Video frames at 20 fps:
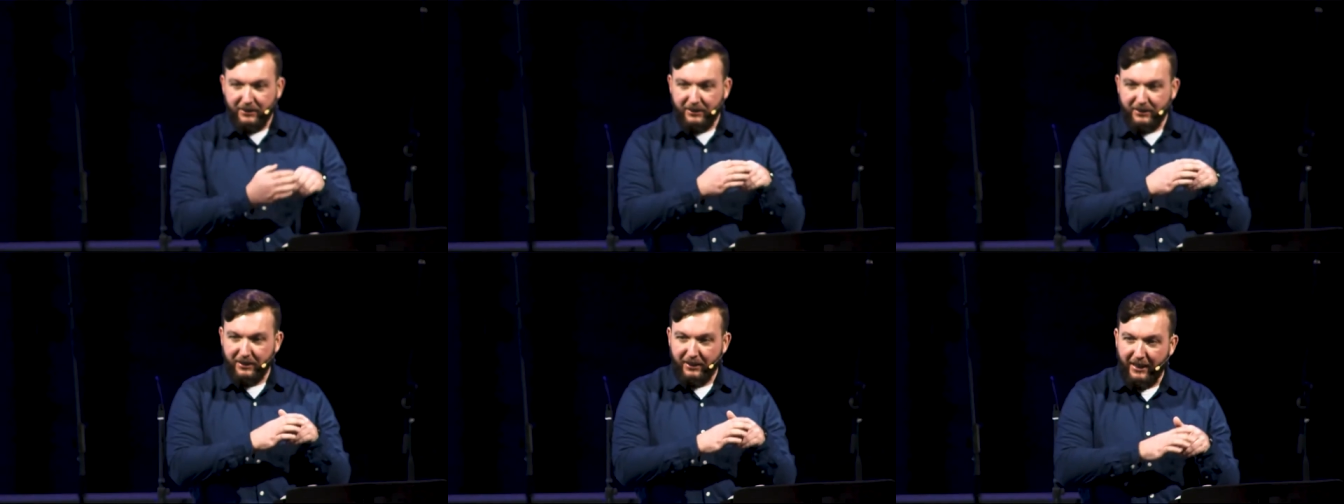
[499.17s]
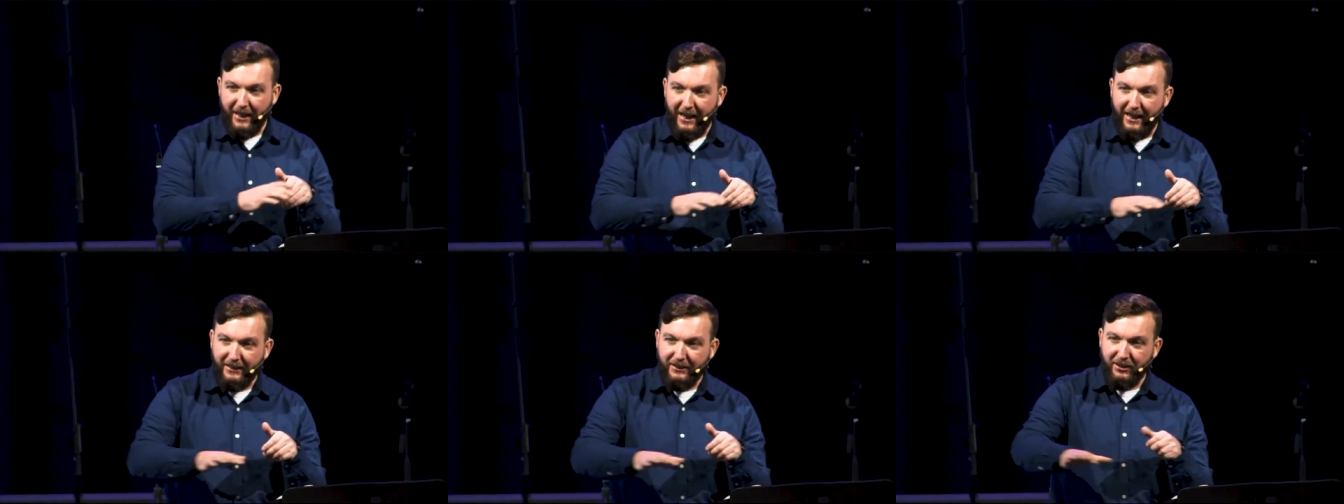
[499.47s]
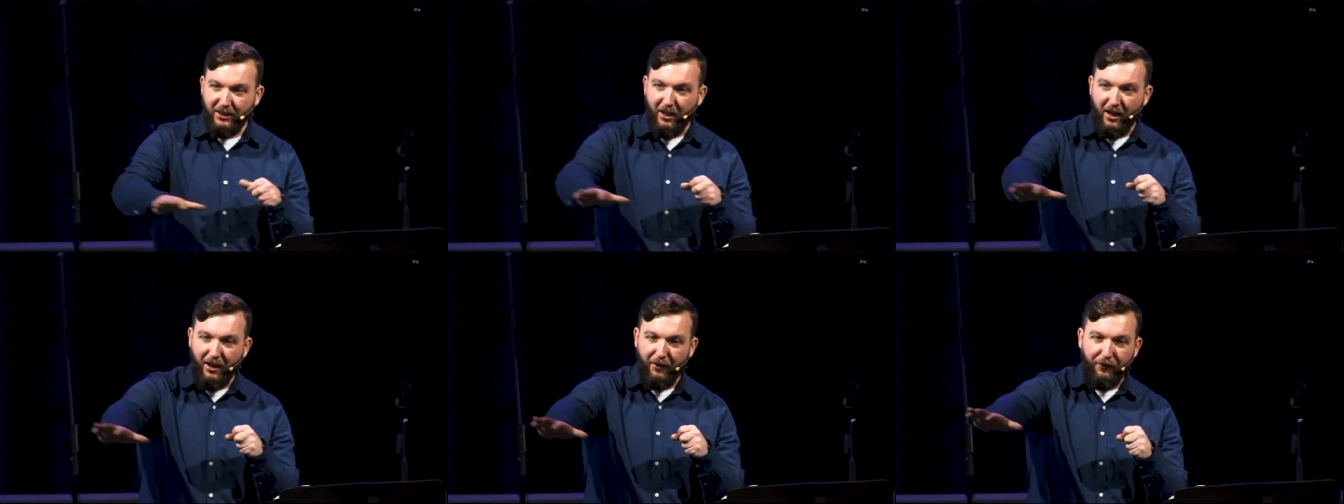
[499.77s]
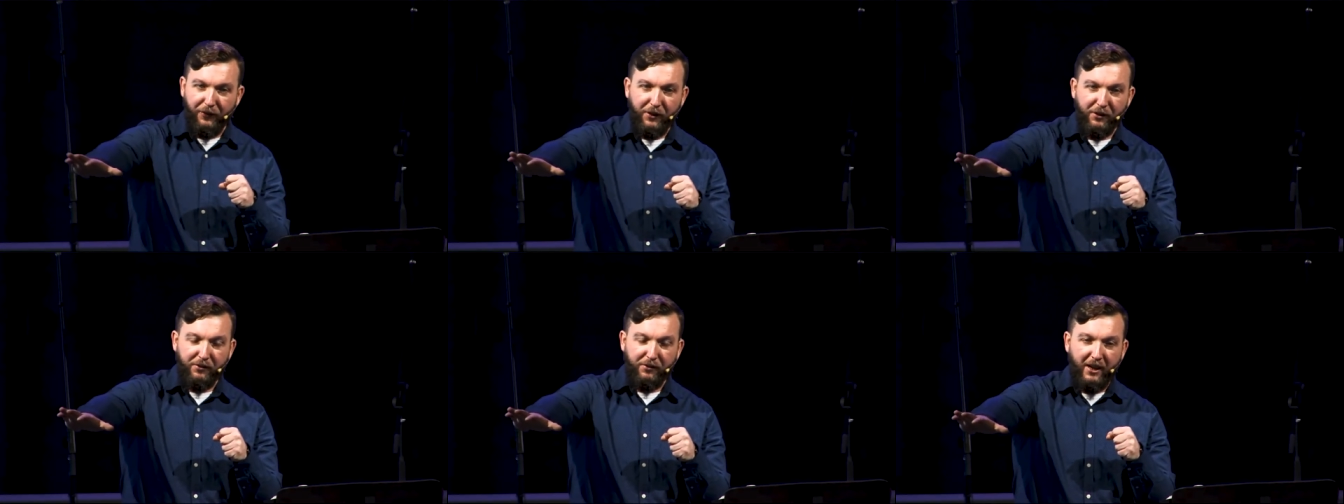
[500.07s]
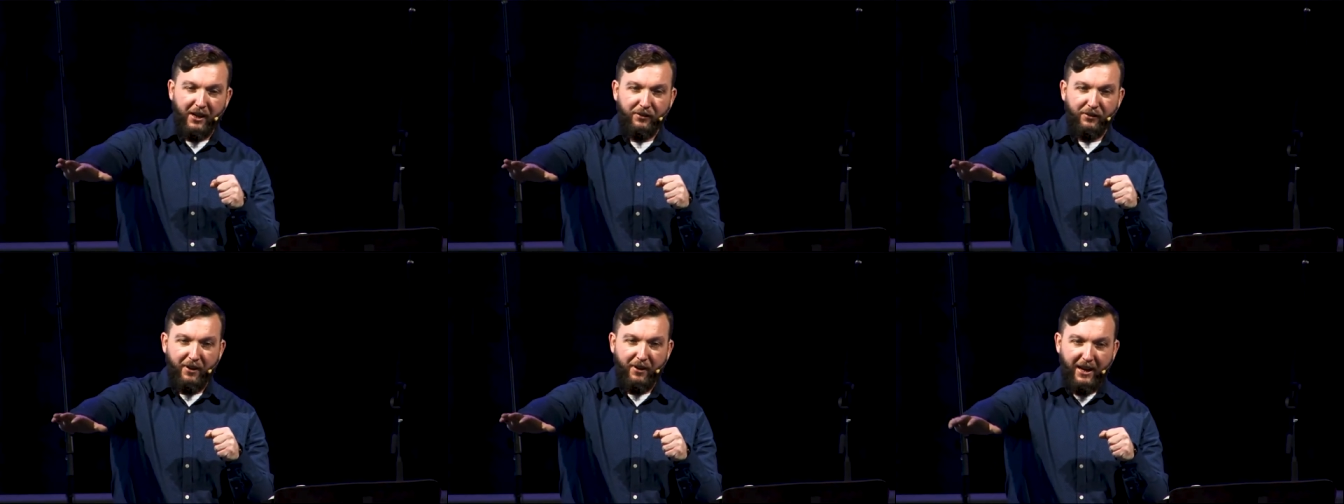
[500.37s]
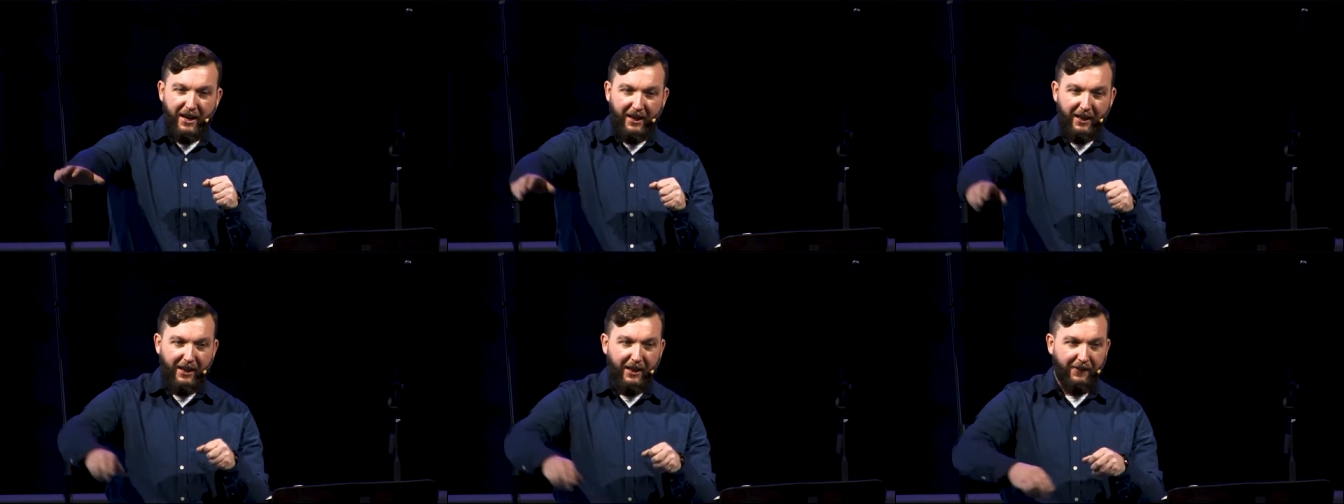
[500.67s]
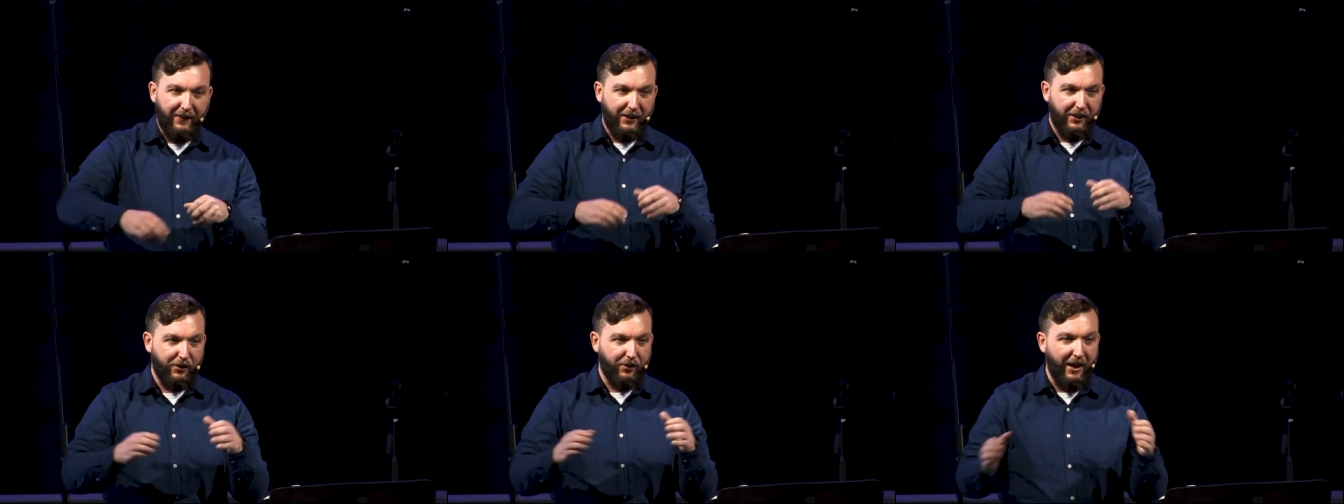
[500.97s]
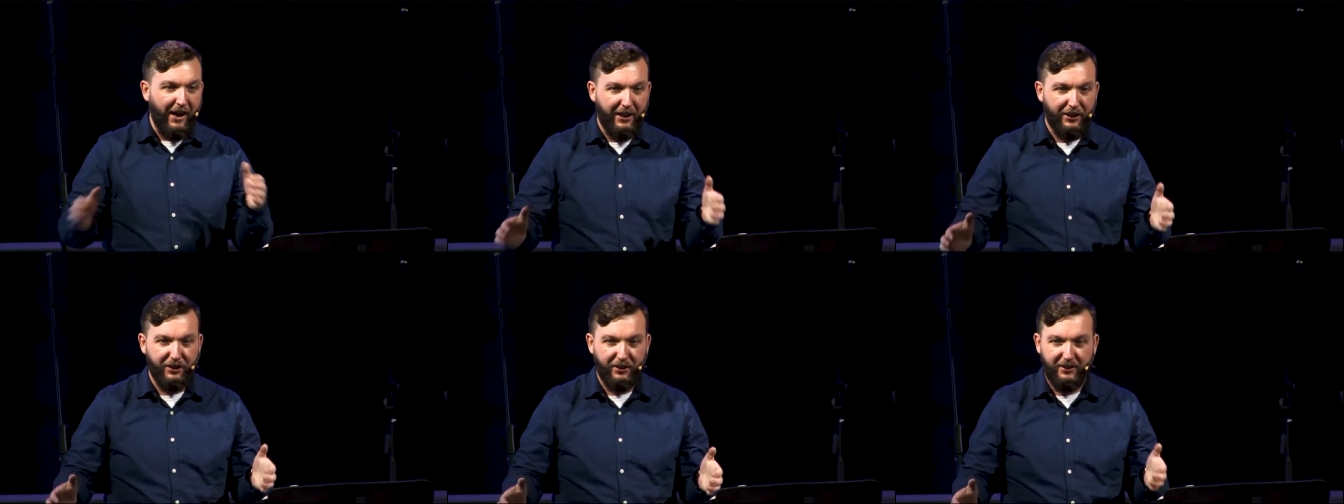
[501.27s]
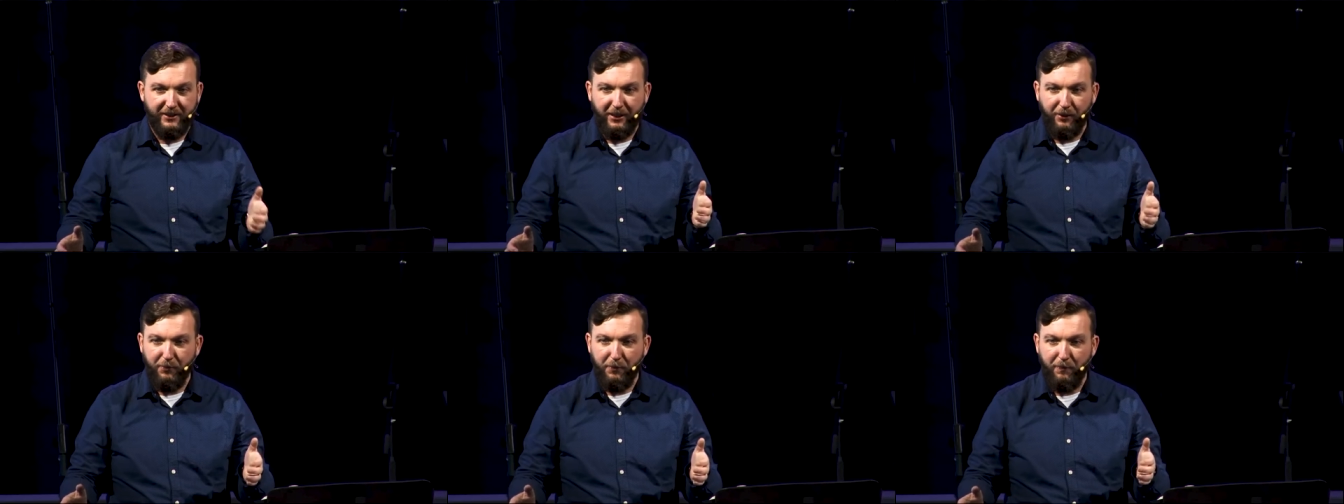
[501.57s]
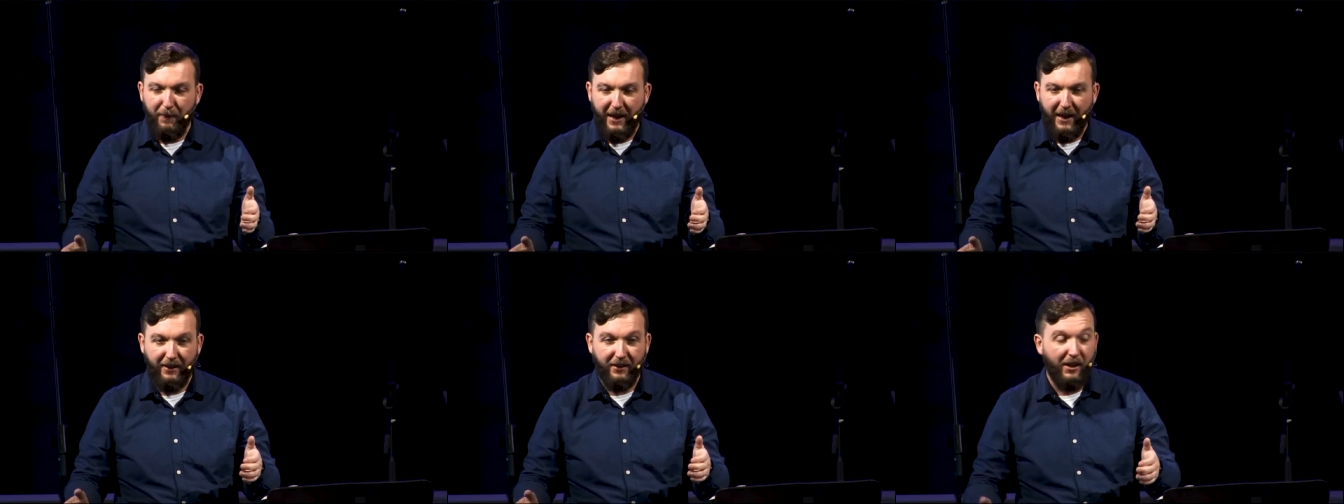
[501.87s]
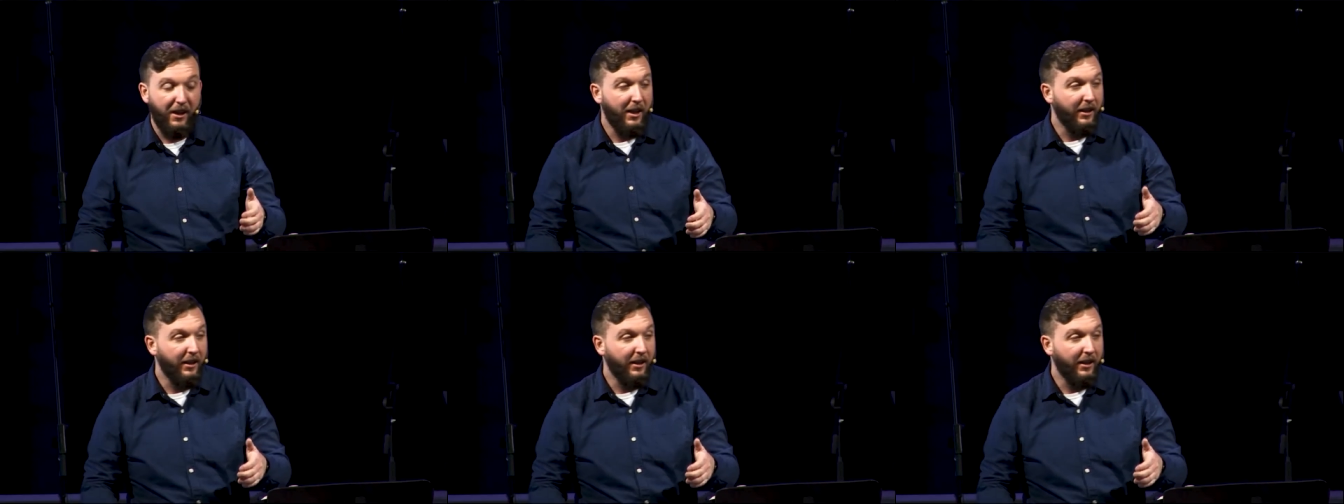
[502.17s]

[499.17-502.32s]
slides off the runway and then crashes? That would be bad.